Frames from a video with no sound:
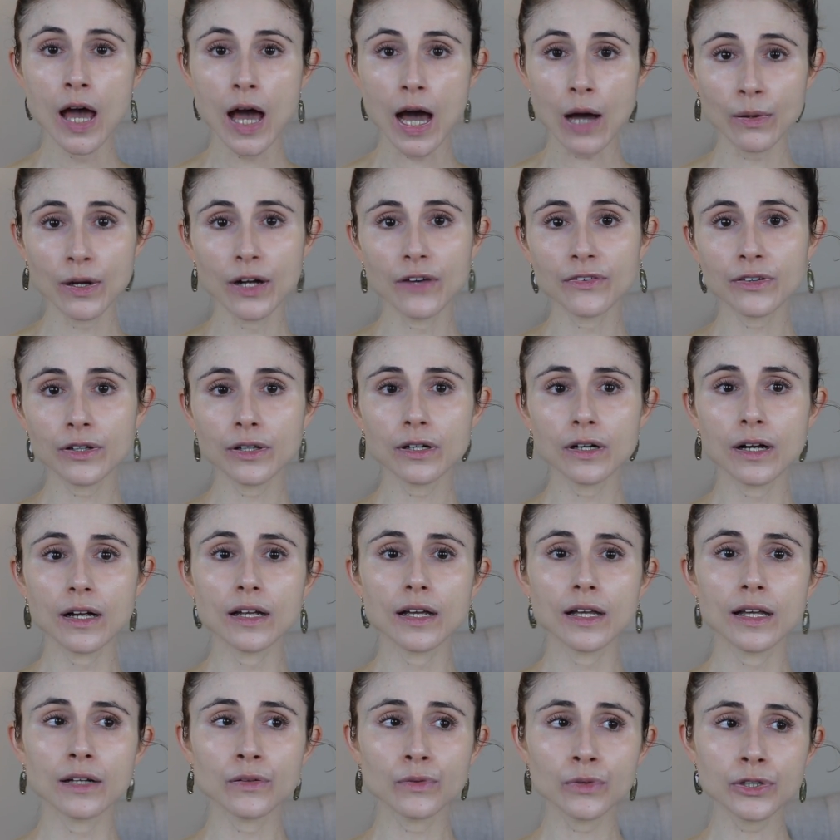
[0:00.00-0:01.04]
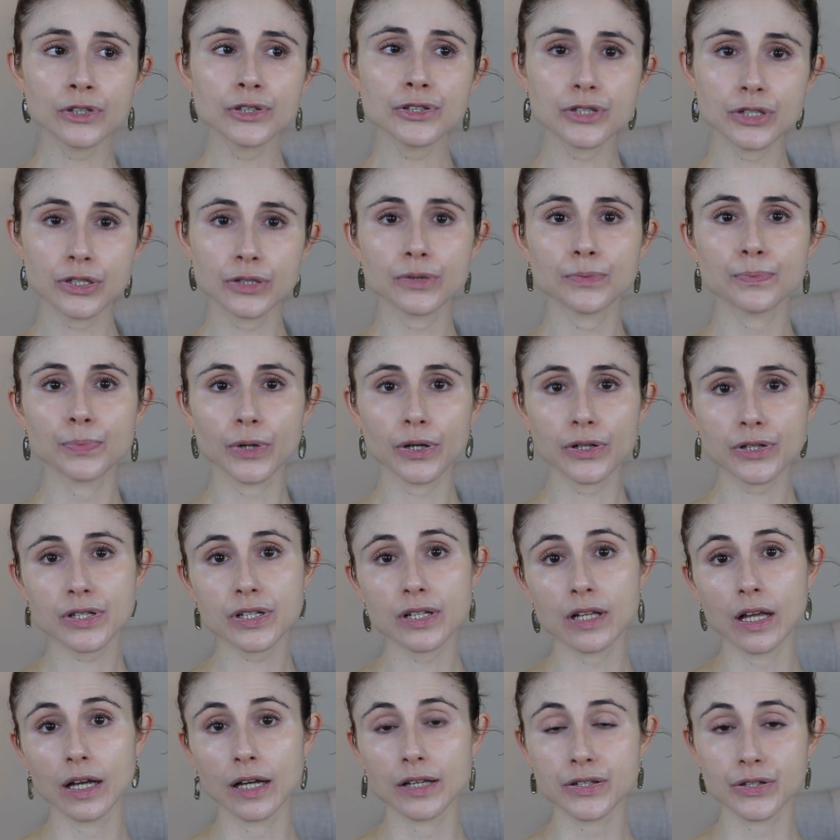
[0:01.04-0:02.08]
However, in order to
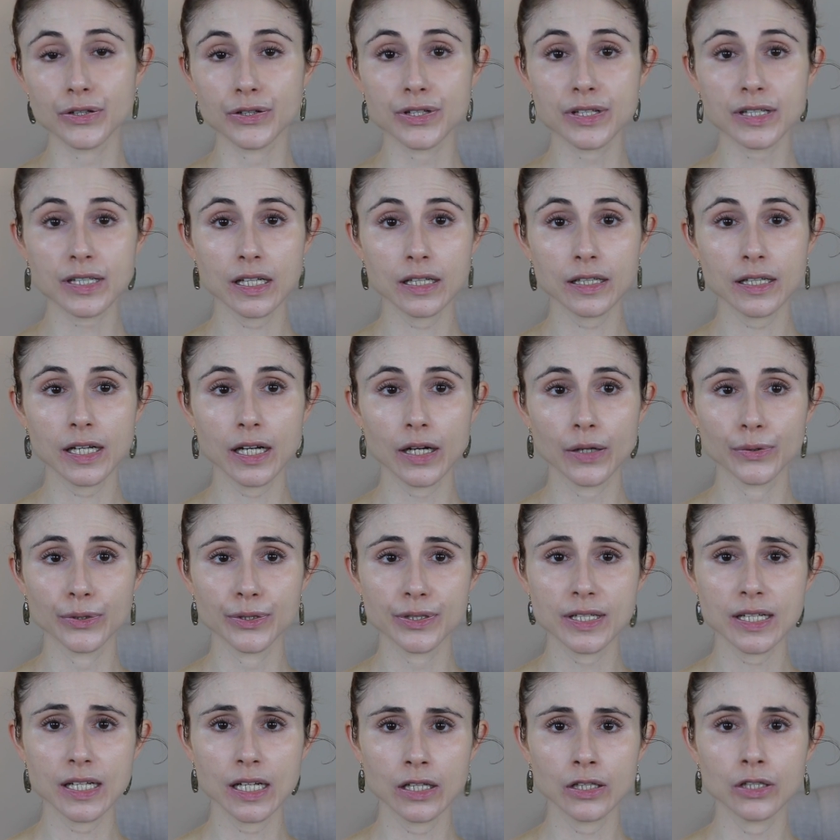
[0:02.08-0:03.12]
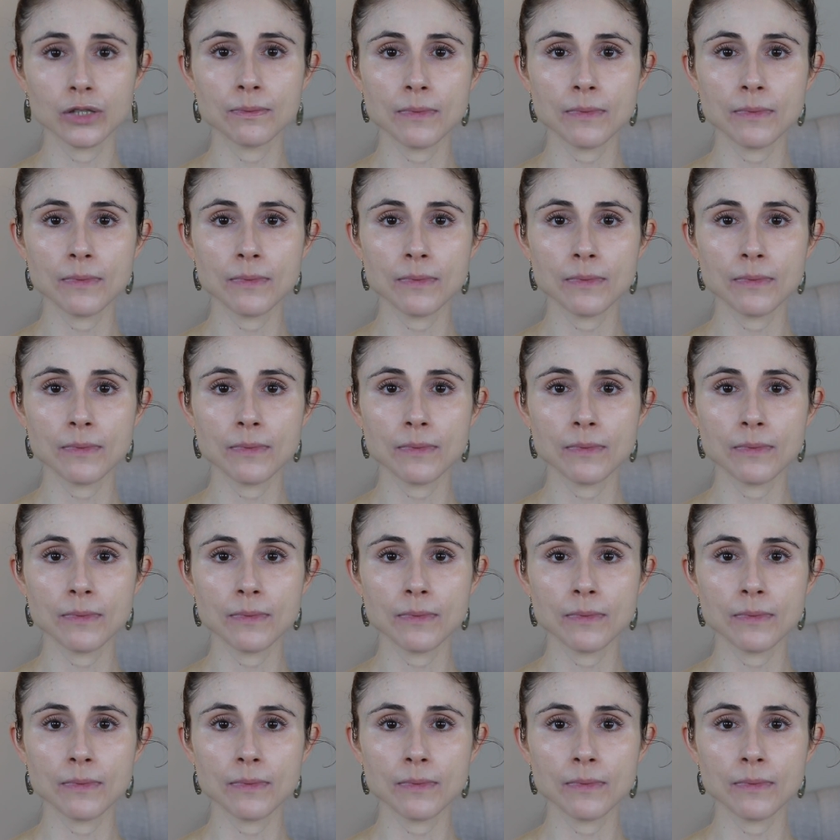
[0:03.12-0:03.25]
personalize your skincare routine,